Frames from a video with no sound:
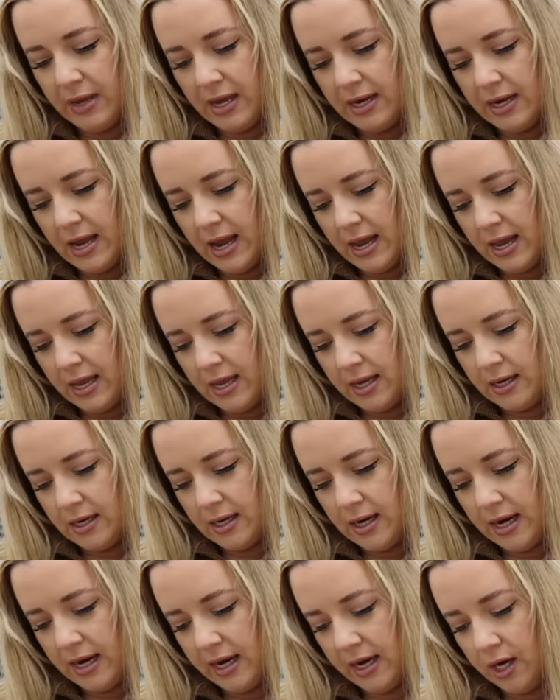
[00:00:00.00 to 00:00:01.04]

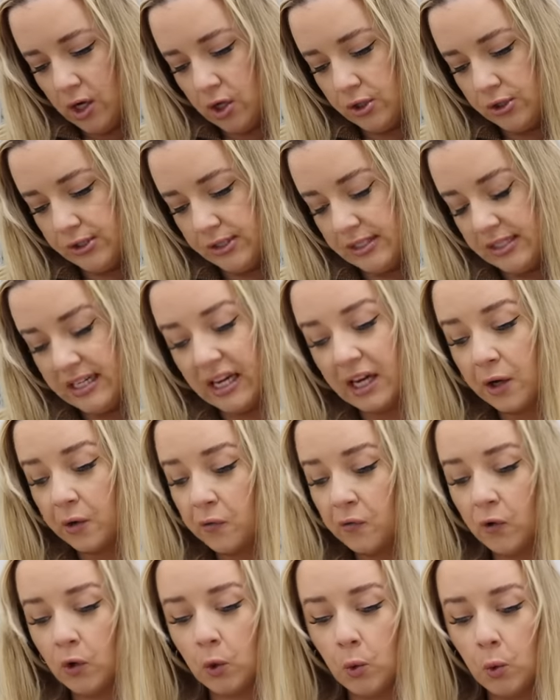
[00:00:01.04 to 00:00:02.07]
Bedhead Hair Stick
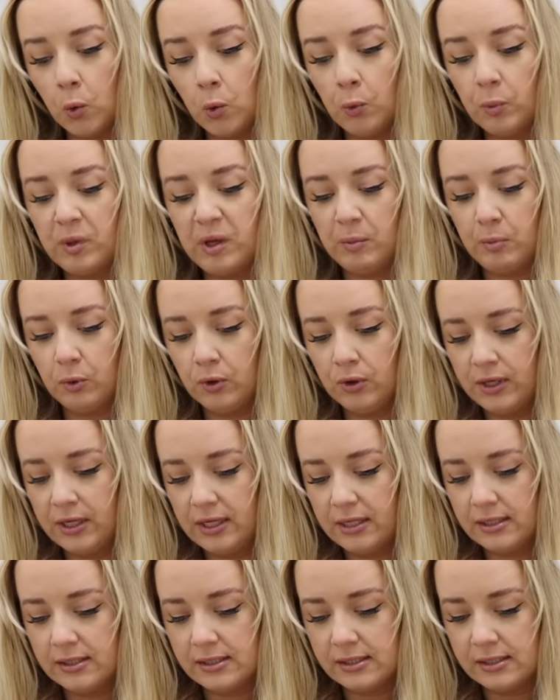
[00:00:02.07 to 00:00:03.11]
for Cool People, and
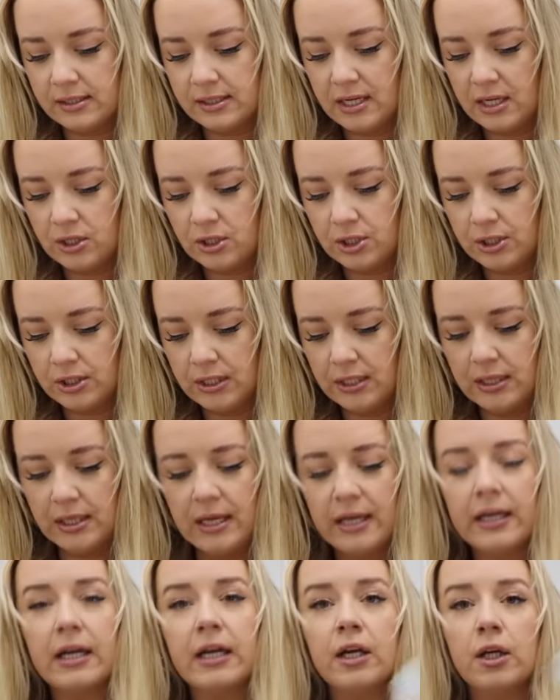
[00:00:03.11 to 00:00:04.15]
it is essentially
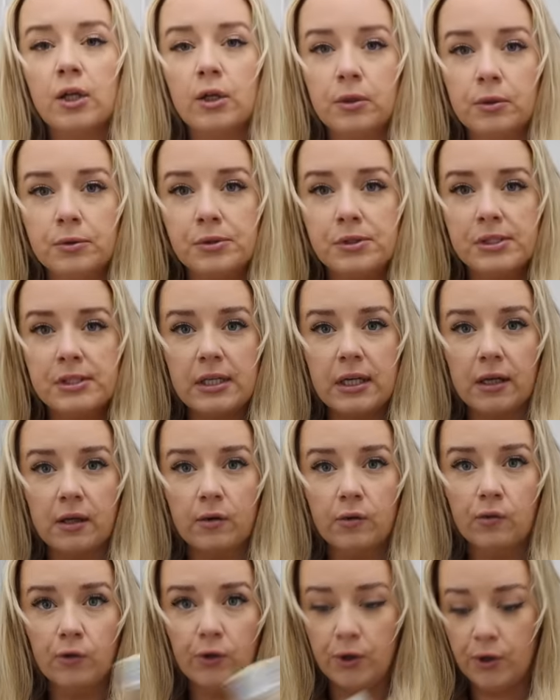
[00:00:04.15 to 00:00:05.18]
like a glue
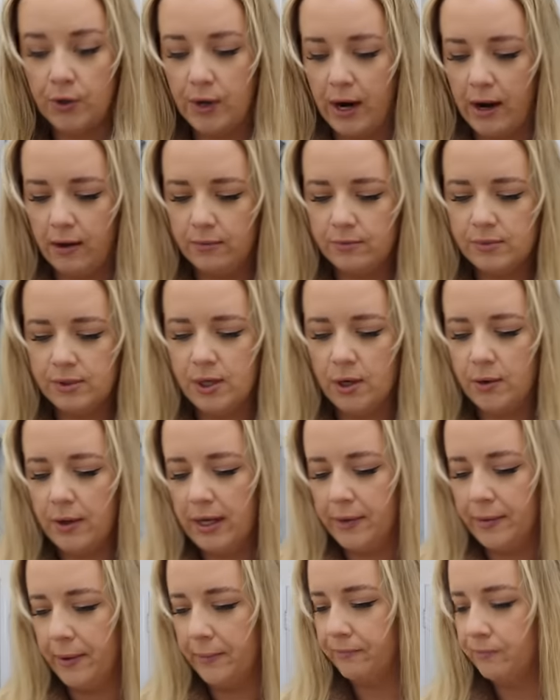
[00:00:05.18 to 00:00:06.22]
stick for your hair. So
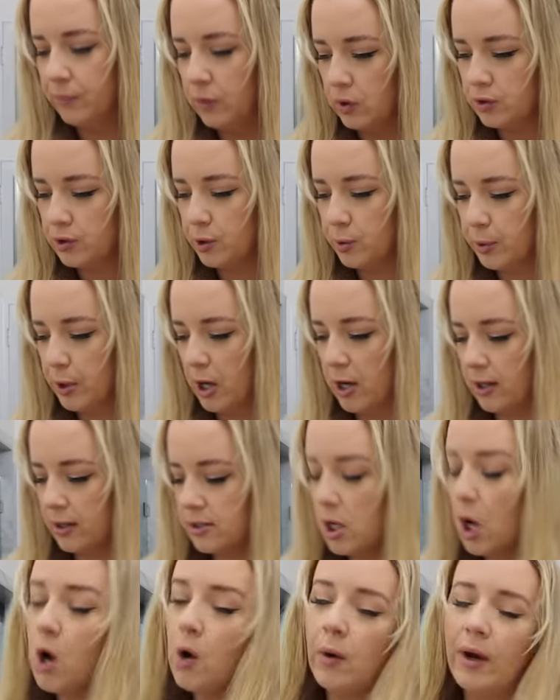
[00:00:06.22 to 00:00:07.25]
anyway, those are the
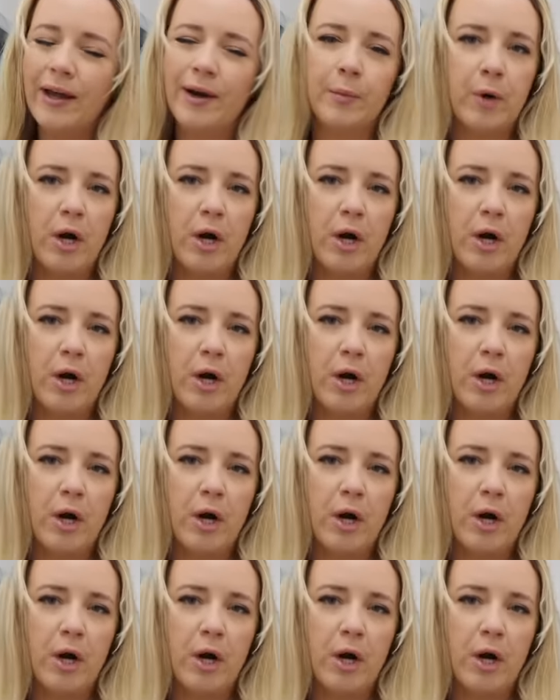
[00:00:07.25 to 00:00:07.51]
products. Oh, and a